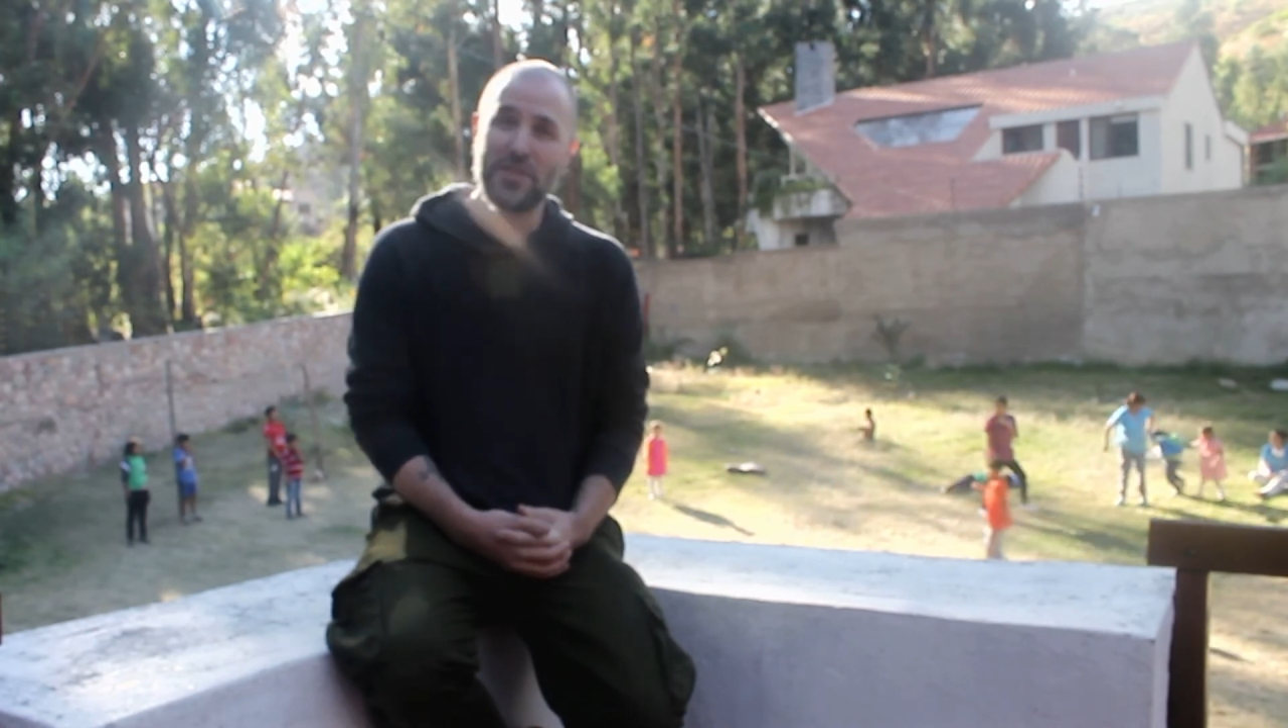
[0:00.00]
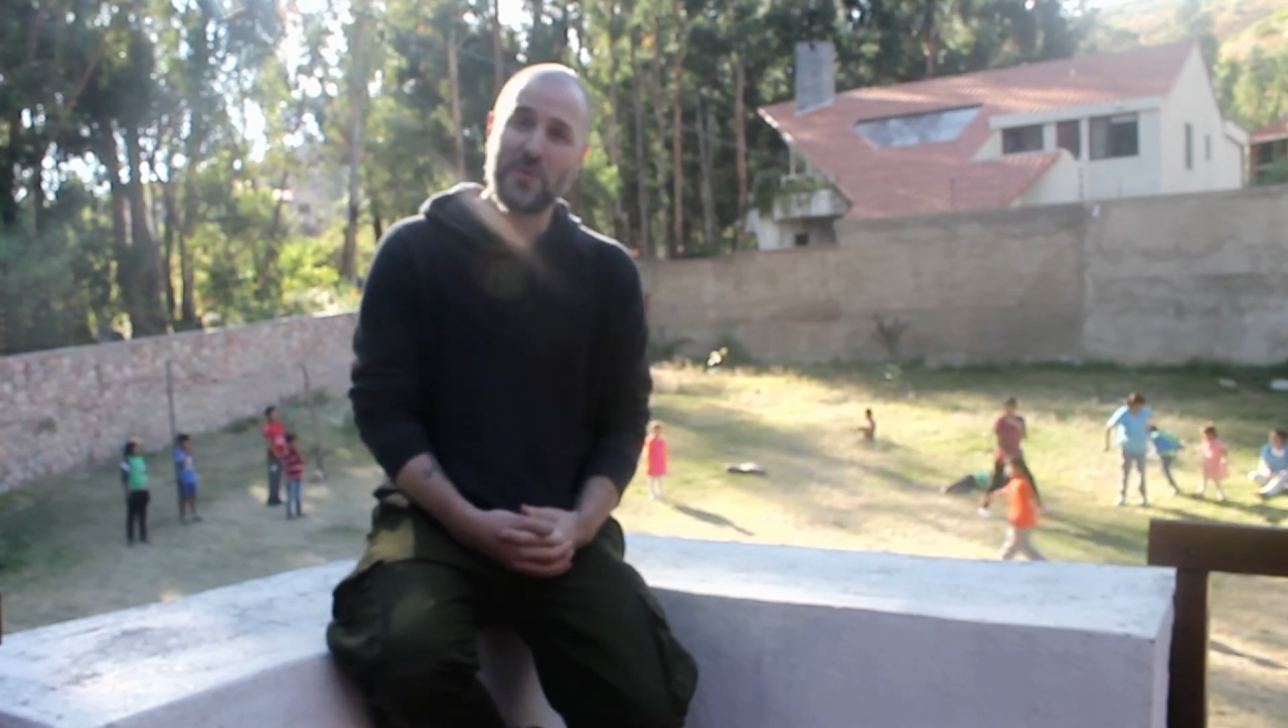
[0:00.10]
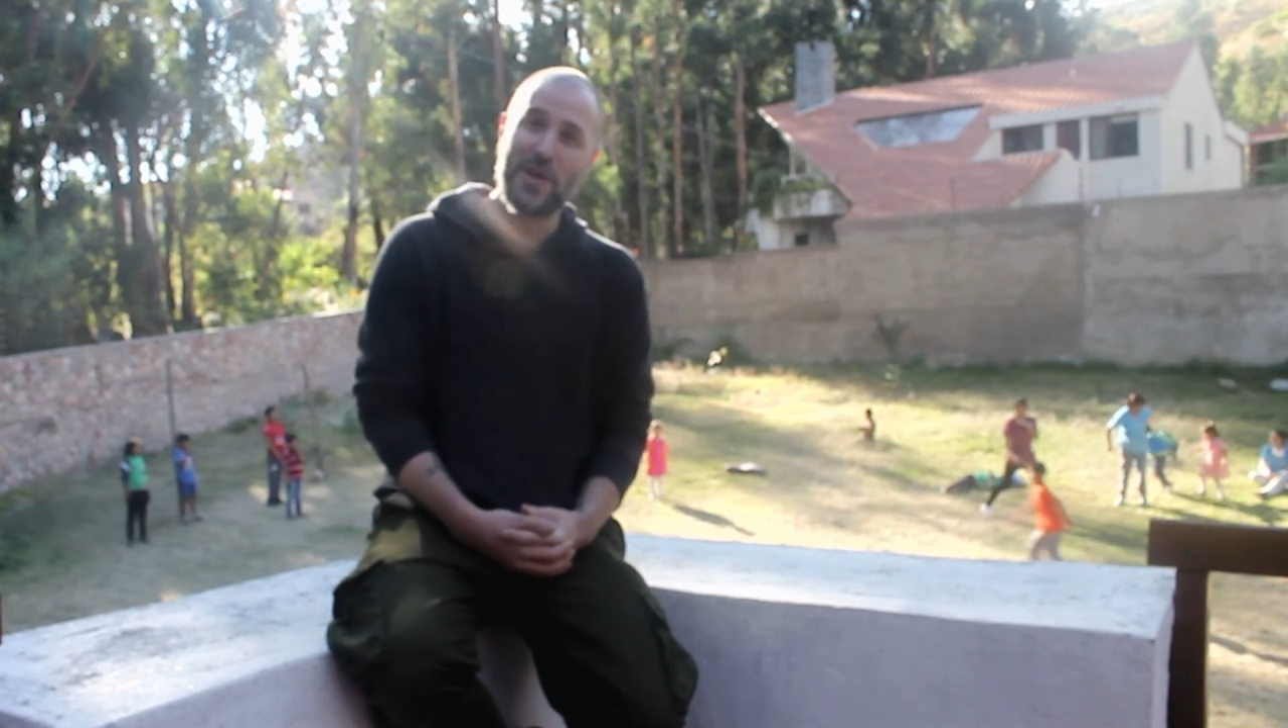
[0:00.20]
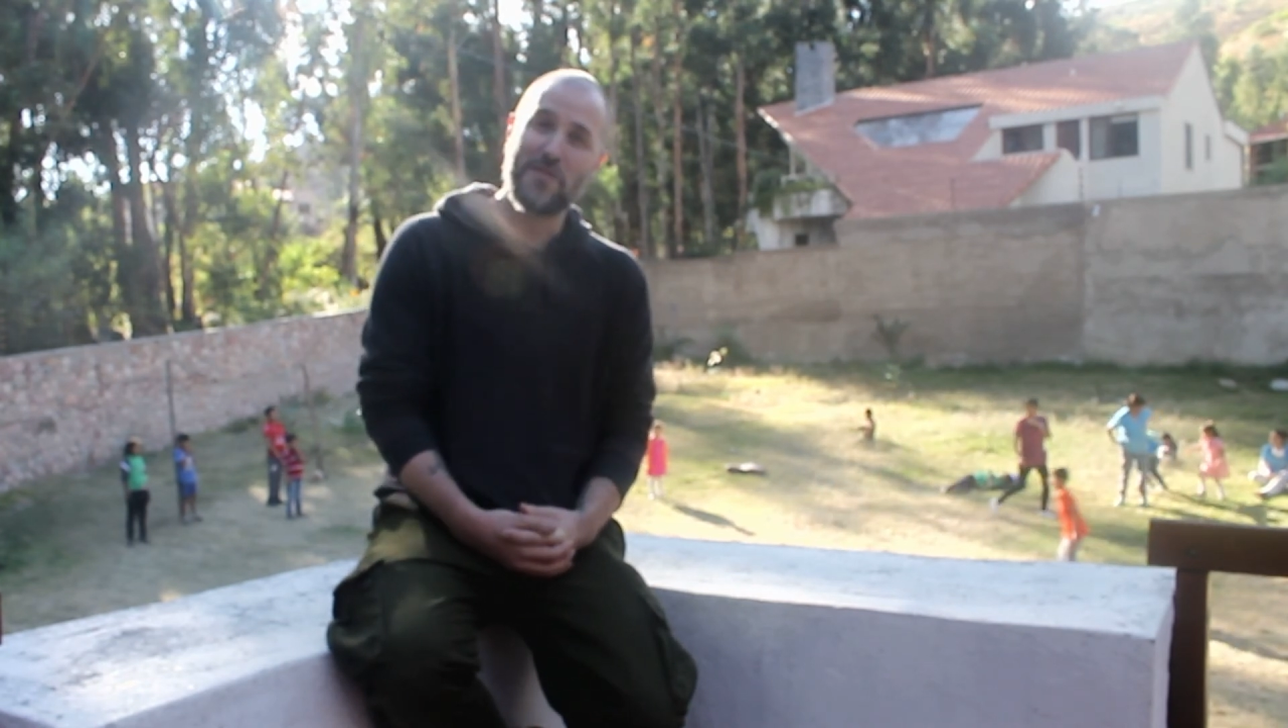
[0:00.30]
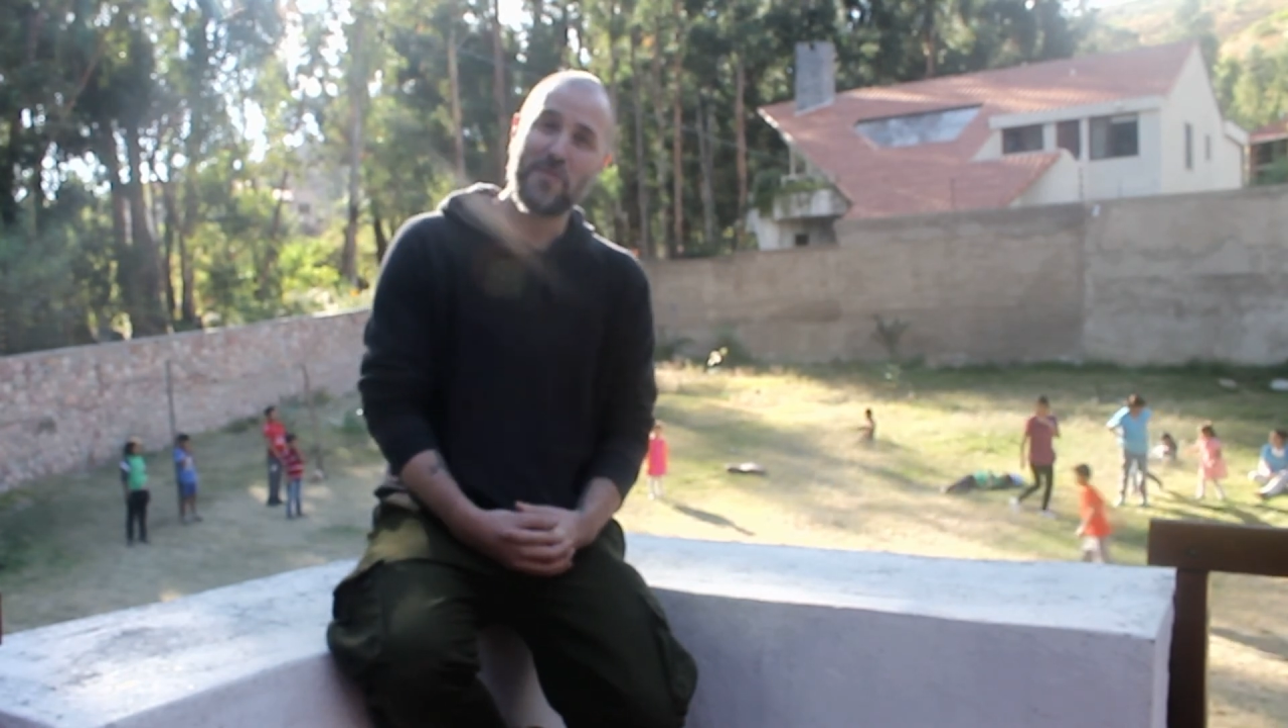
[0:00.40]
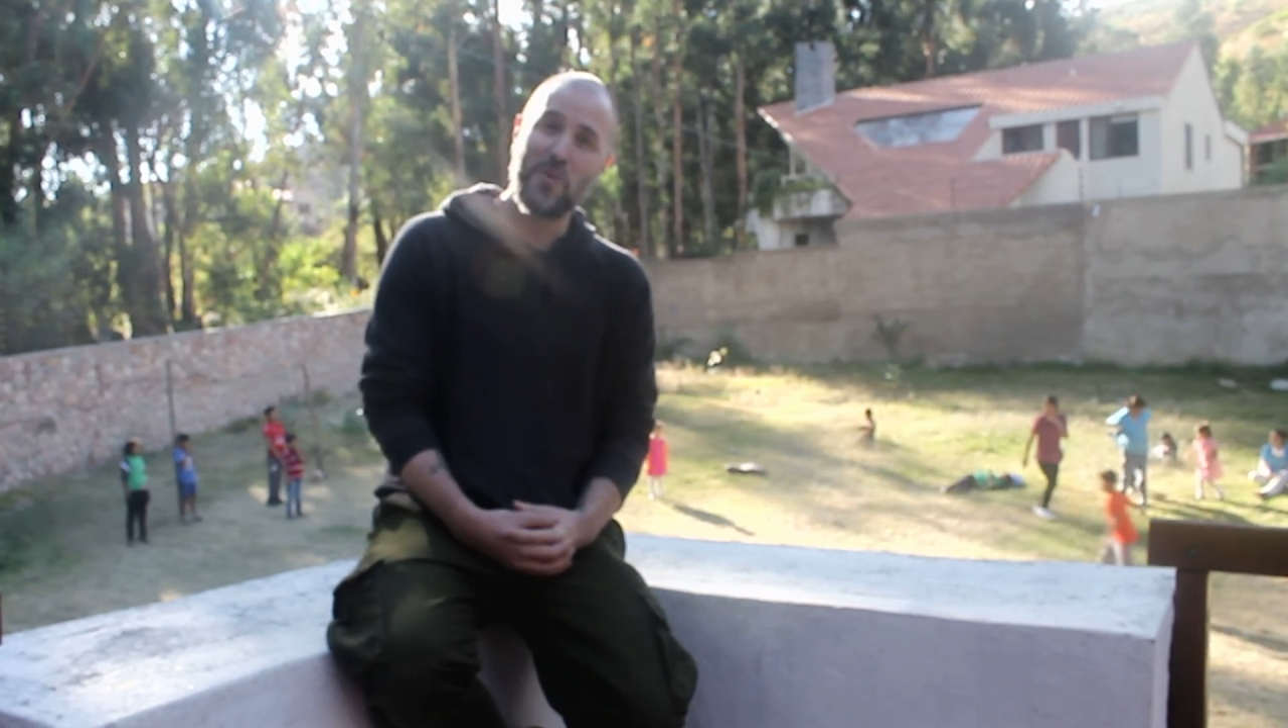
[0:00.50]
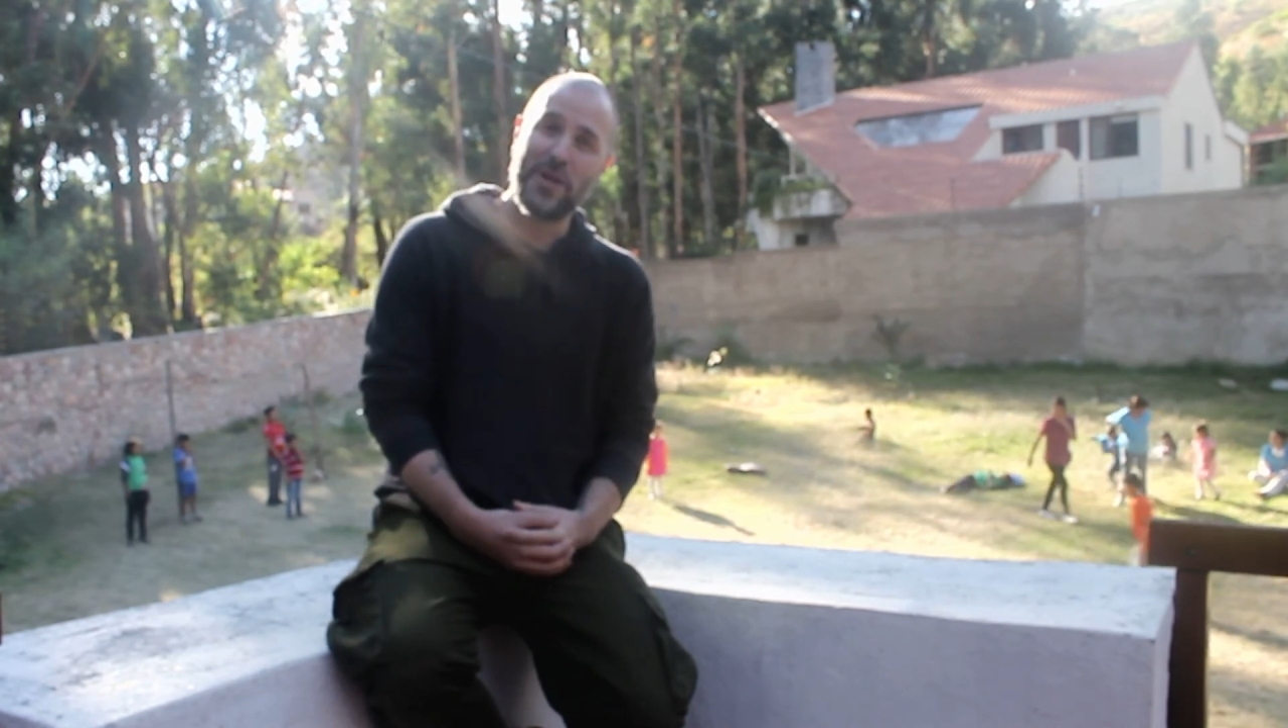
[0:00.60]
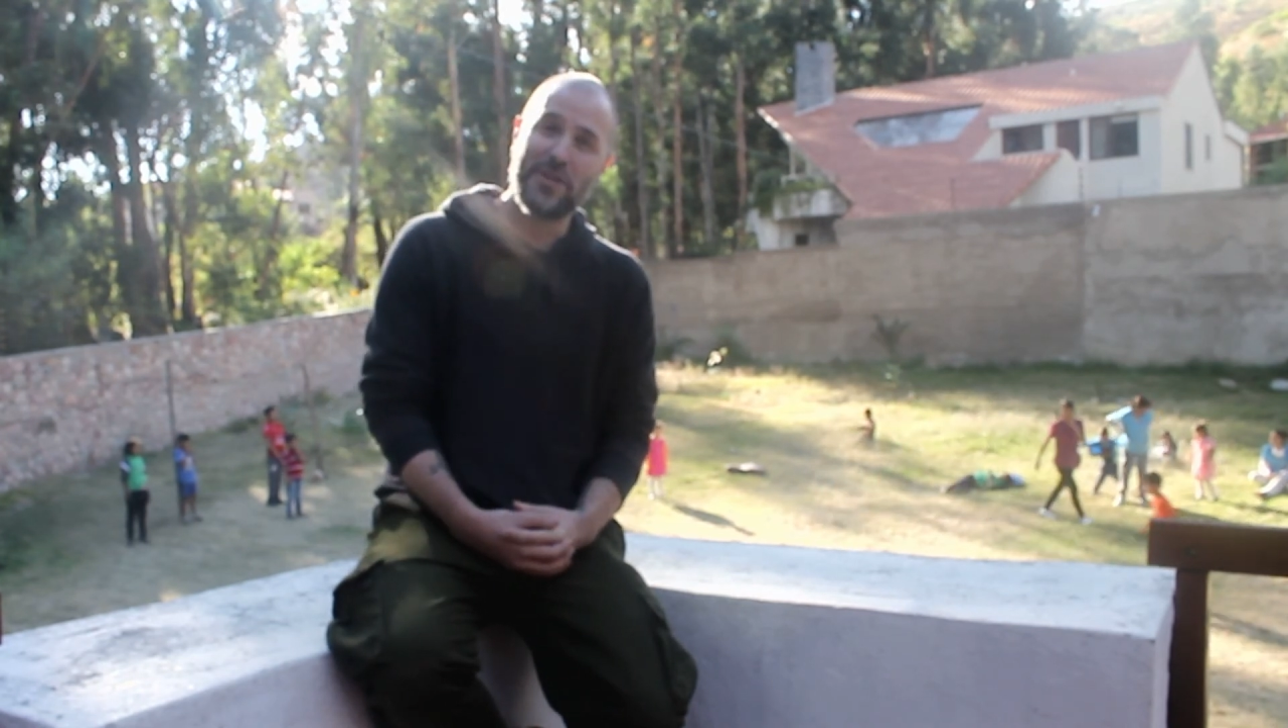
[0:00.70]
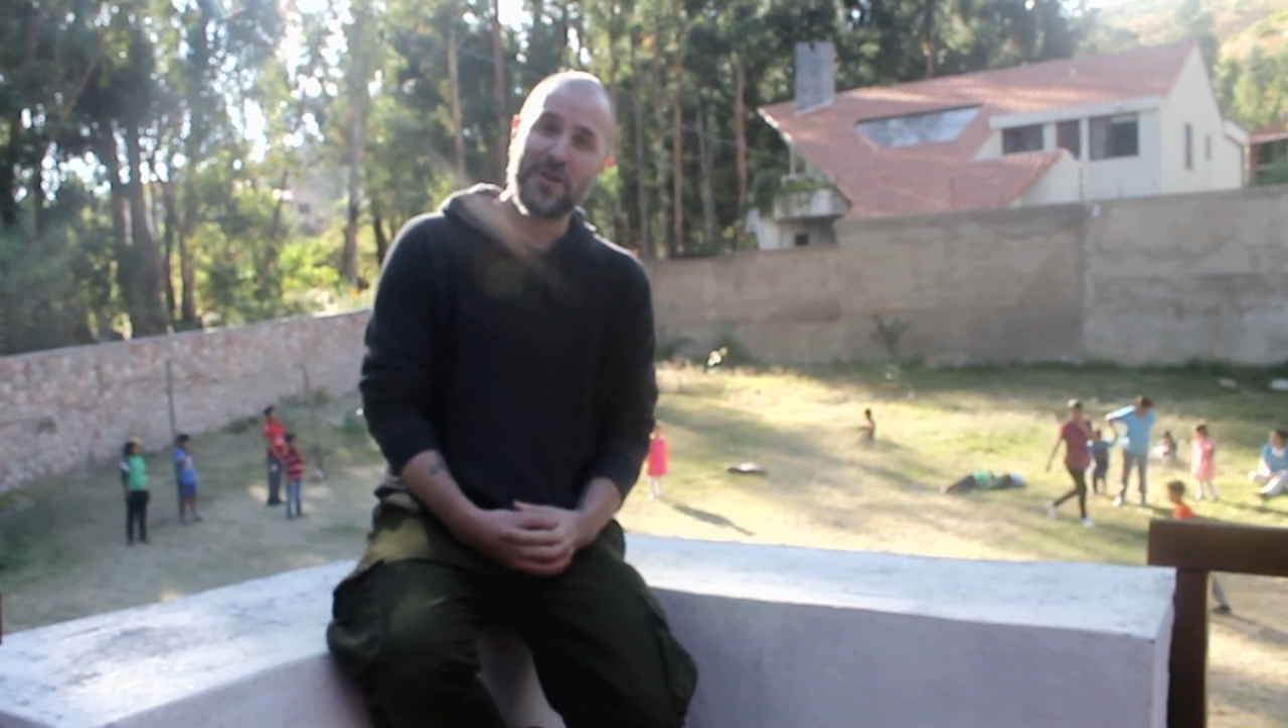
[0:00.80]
away from winter,